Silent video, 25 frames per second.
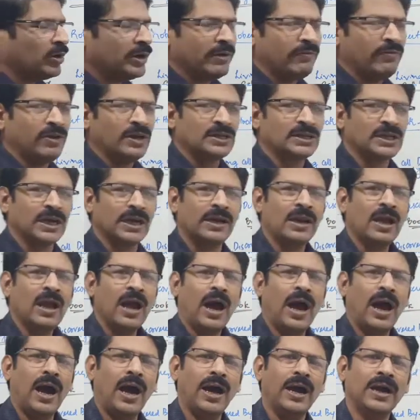division
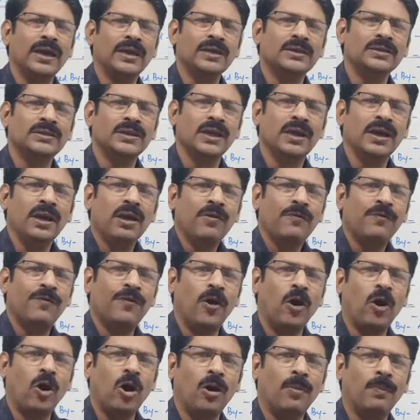and
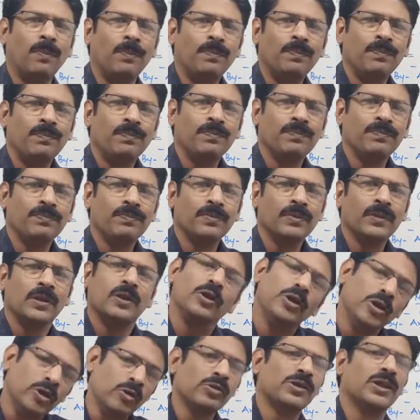form
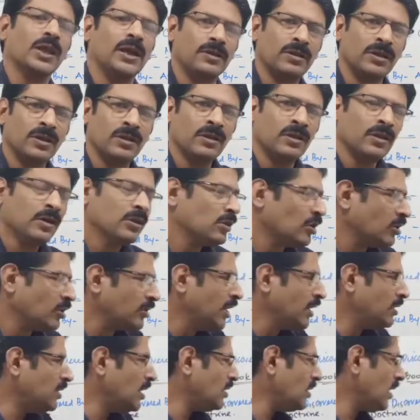new cells. So this is